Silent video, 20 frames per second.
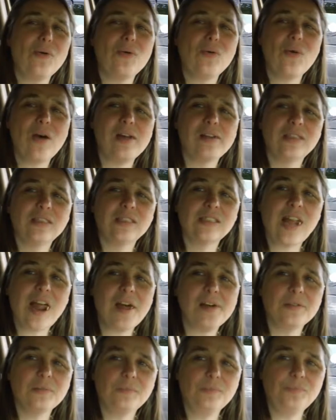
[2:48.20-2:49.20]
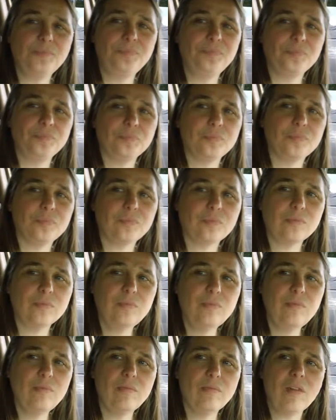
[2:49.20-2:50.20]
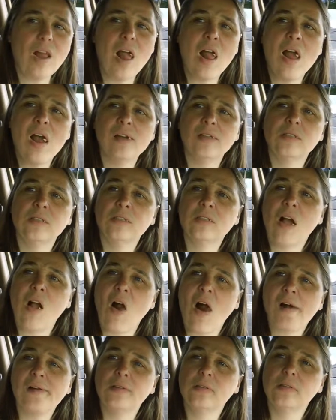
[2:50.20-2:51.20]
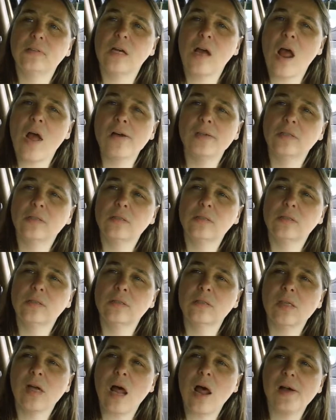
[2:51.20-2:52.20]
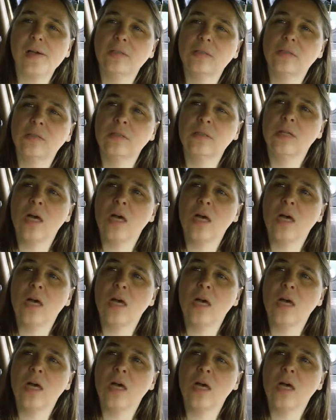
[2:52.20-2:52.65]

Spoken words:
A scent, maybe. Yeah, well, how do you think they get dead people to look so nice in the